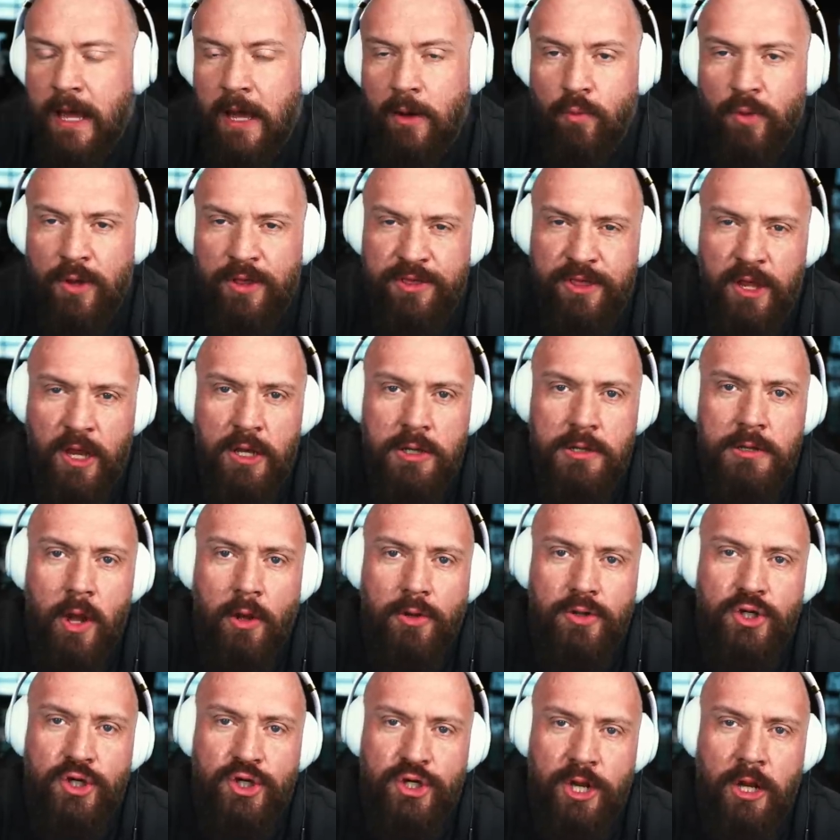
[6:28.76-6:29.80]
her with a
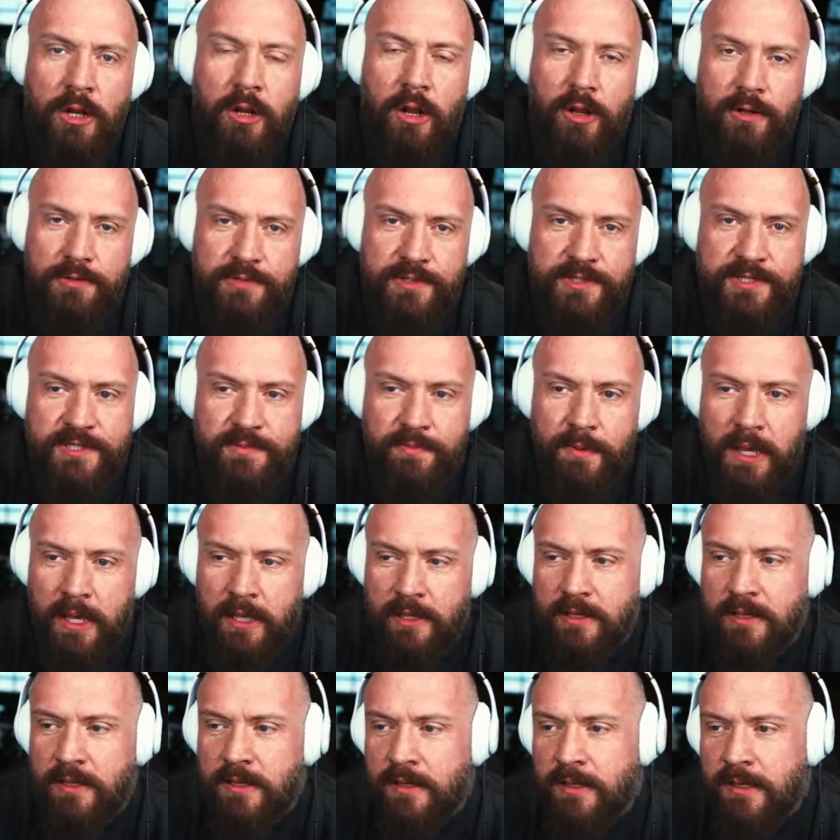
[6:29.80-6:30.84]
nonchalance,
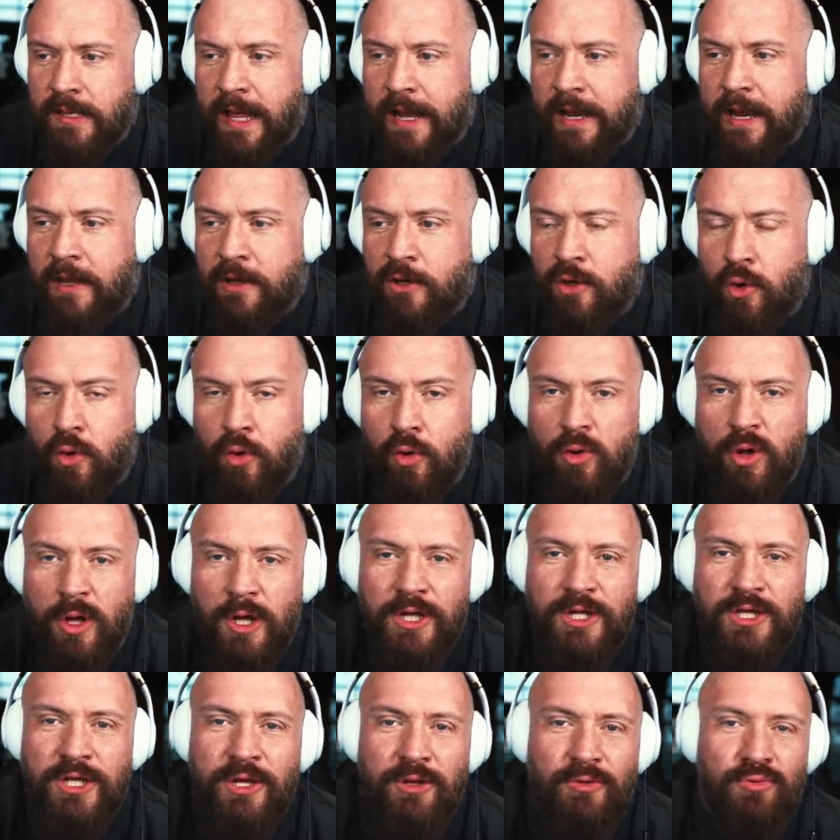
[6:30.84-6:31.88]
mate. Let her know
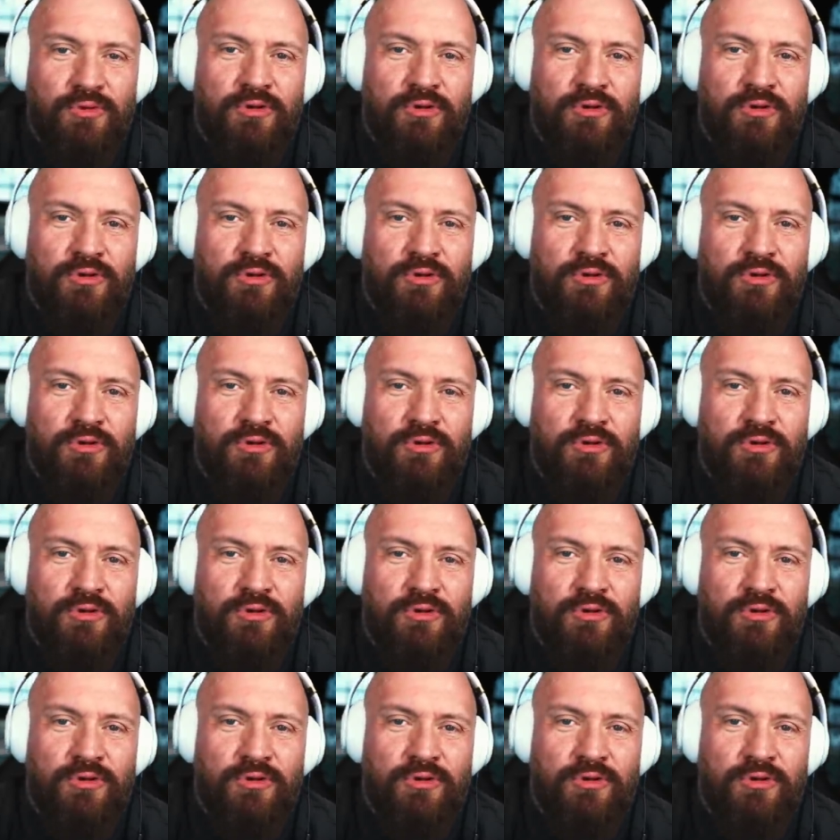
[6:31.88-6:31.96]
you